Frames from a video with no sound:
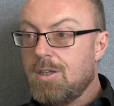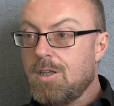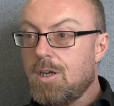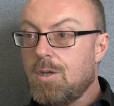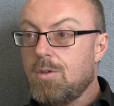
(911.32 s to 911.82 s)
you
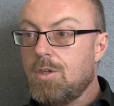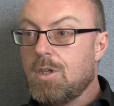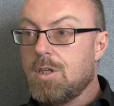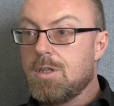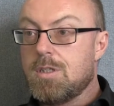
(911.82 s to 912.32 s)
know,
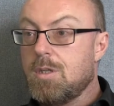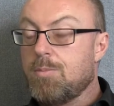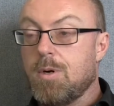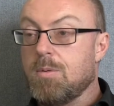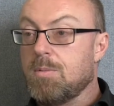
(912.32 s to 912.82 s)
you're going to still
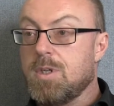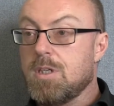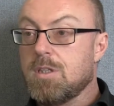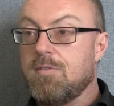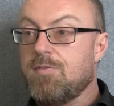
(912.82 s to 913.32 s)
probably be
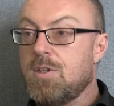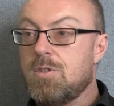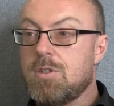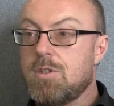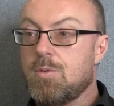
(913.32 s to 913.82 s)
as
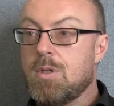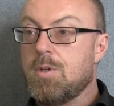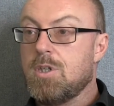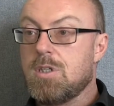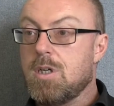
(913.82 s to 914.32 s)
confused as you were
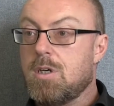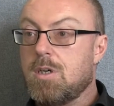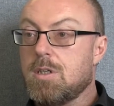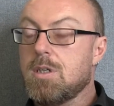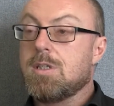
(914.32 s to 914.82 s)
when you
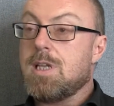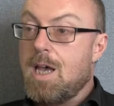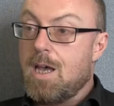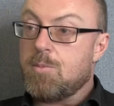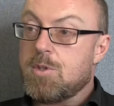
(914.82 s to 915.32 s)
started,
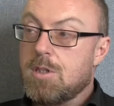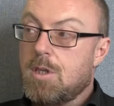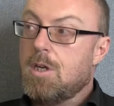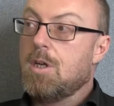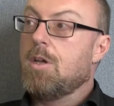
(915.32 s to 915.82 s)
except
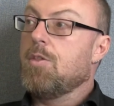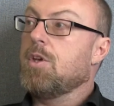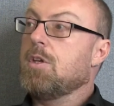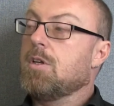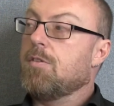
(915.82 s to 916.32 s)

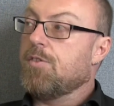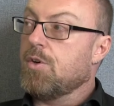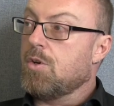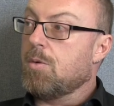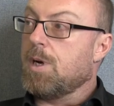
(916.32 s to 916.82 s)
that you'd have
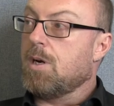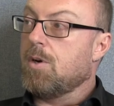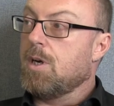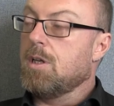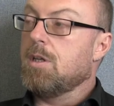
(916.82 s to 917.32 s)
thought
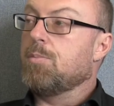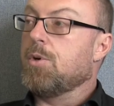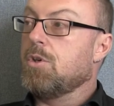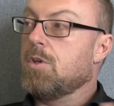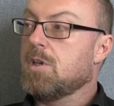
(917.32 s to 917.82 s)
about it and
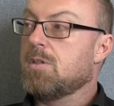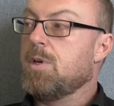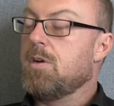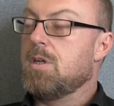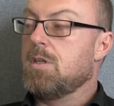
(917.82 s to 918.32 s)
put your
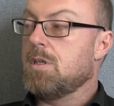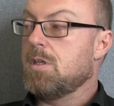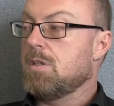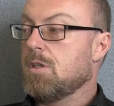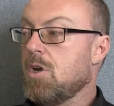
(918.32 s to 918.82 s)
experience
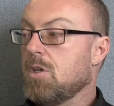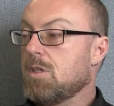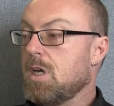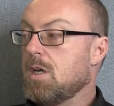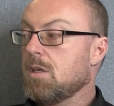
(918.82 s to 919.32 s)
into
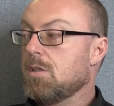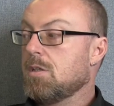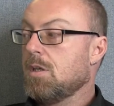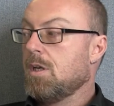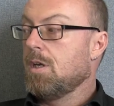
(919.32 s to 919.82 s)
context